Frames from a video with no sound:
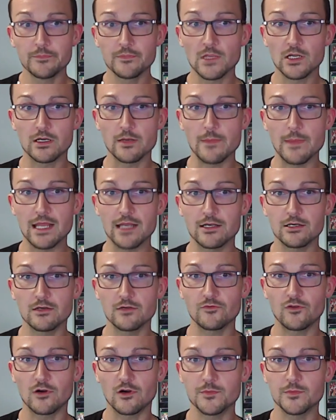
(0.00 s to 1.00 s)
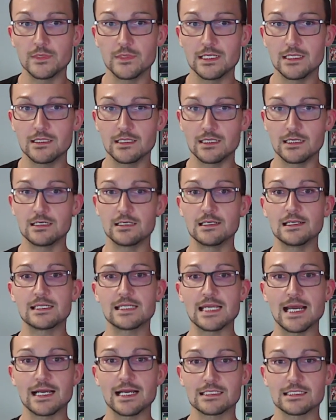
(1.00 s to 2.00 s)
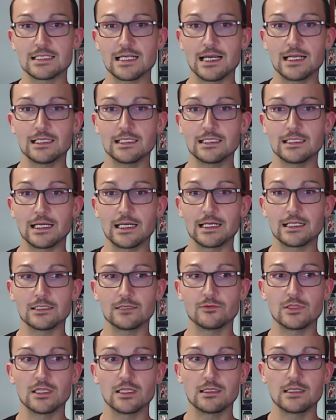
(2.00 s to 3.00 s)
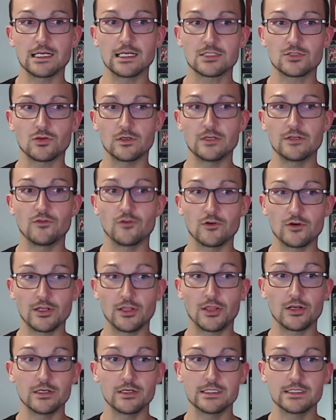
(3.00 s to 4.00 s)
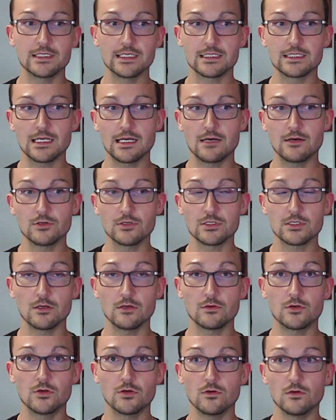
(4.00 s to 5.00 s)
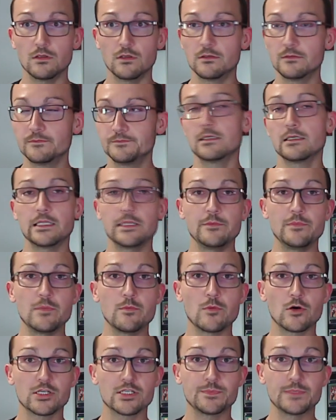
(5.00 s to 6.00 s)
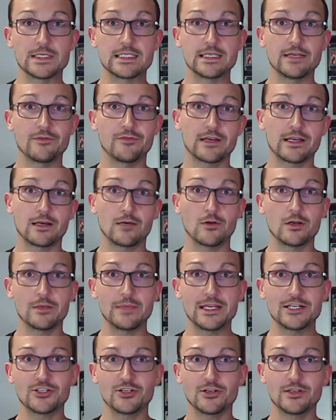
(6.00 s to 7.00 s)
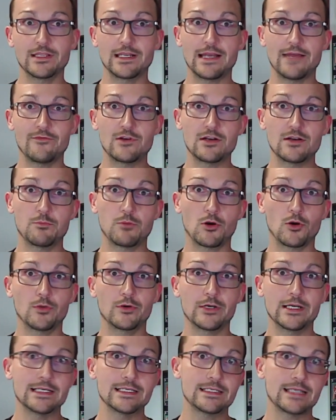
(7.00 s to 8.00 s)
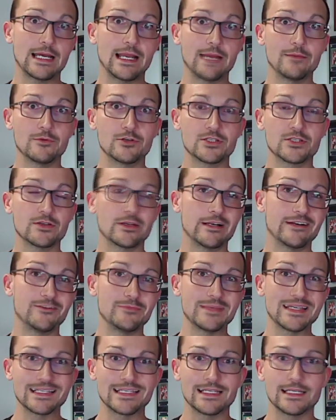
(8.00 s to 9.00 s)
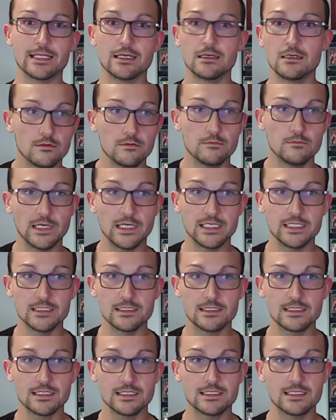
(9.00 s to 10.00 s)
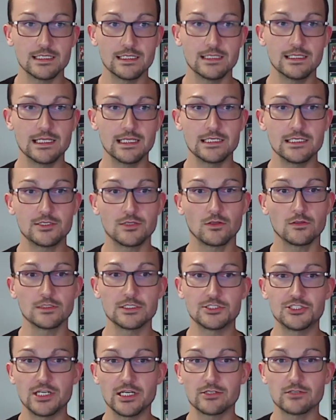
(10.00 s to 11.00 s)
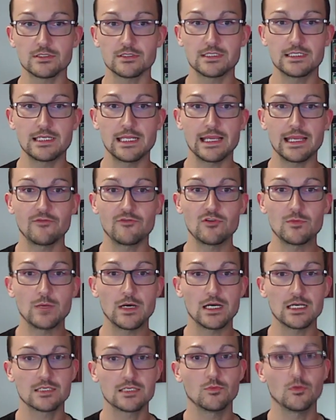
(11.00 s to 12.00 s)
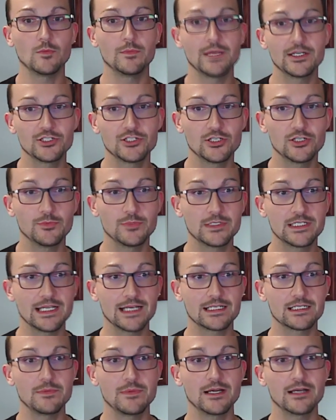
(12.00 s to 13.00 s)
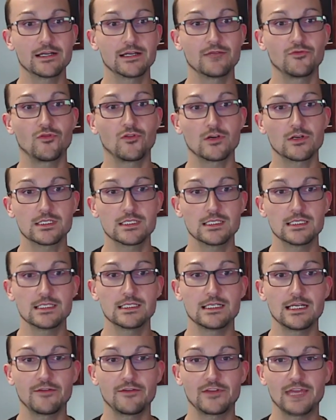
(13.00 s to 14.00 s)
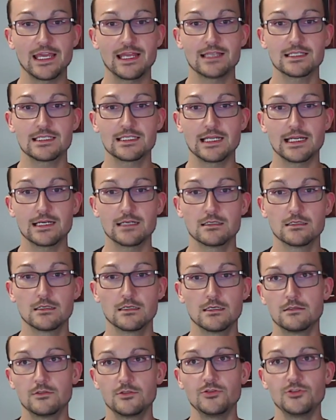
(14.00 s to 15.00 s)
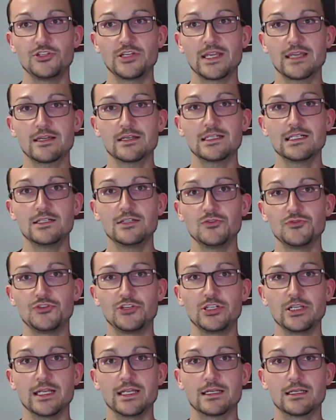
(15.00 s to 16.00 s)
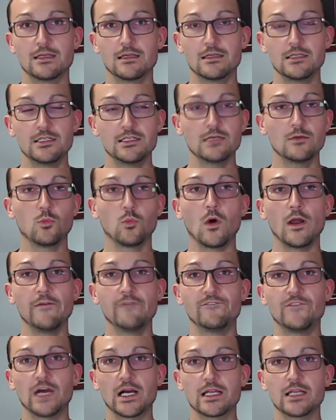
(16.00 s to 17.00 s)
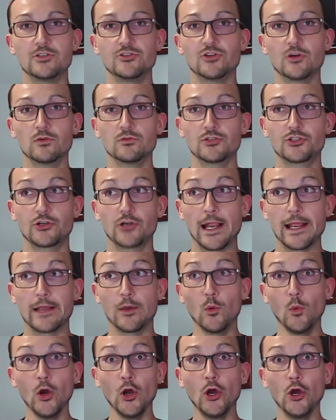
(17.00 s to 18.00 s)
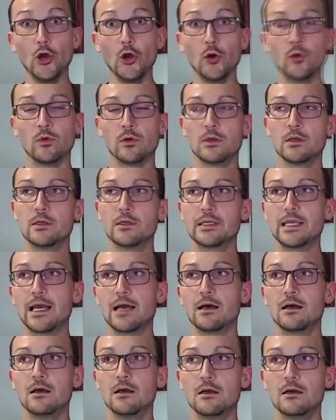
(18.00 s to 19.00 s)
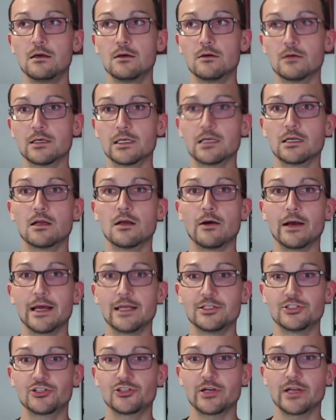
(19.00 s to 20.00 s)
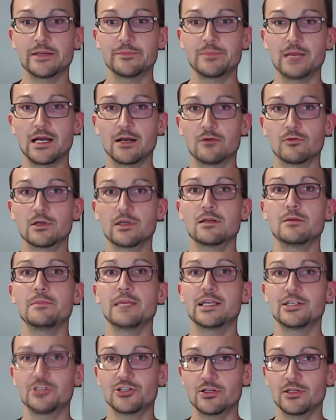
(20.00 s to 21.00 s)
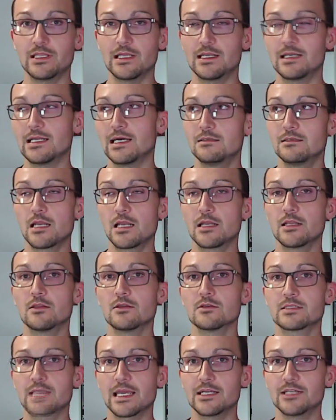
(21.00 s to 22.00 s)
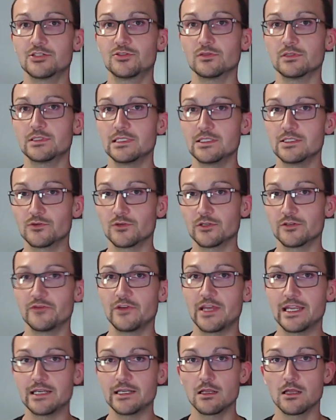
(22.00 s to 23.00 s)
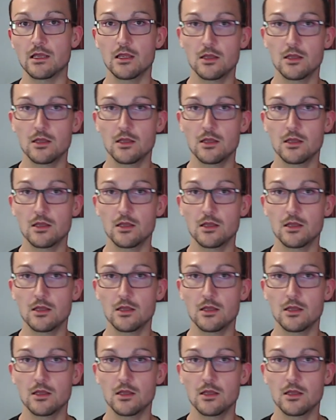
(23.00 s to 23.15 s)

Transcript: Our commander informed me that an attack is highly likely within the next 24 to 36 hours. Oh, cool. Can you be more specific? I want to make sure that I have an appropriate timer so I don't miss it. Biden insisted that he told his generals to take every possible measure to protect American forces in Afghanistan. Dude, you ain't gonna do shit. You did one fucking drone strike. Woo! Yeah, we're gonna go ahead and strike back. We're gonna make sure that none of those casualties were in vain.